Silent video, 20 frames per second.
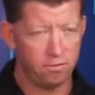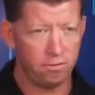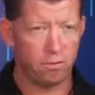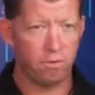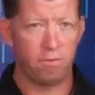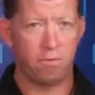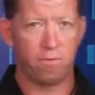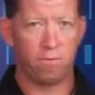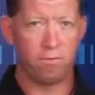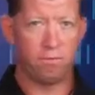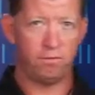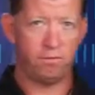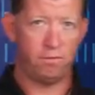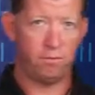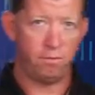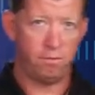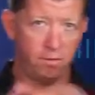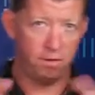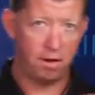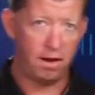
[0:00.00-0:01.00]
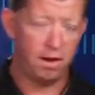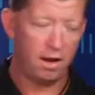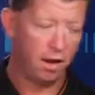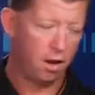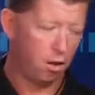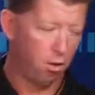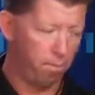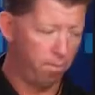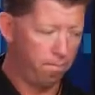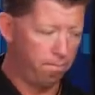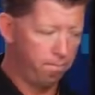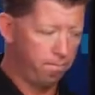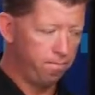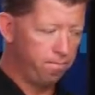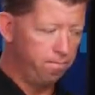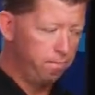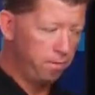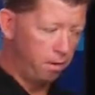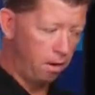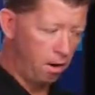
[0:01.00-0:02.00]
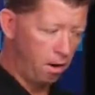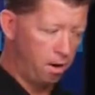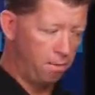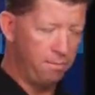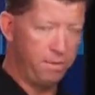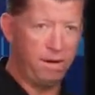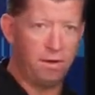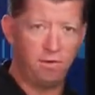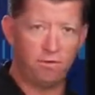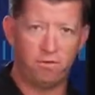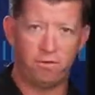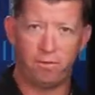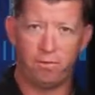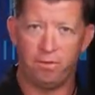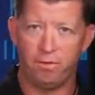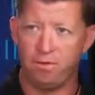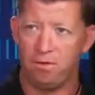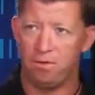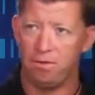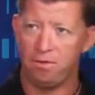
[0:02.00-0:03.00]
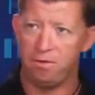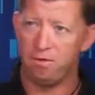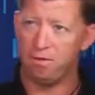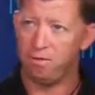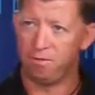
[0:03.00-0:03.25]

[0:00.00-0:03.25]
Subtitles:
So to kind of help calm down some of the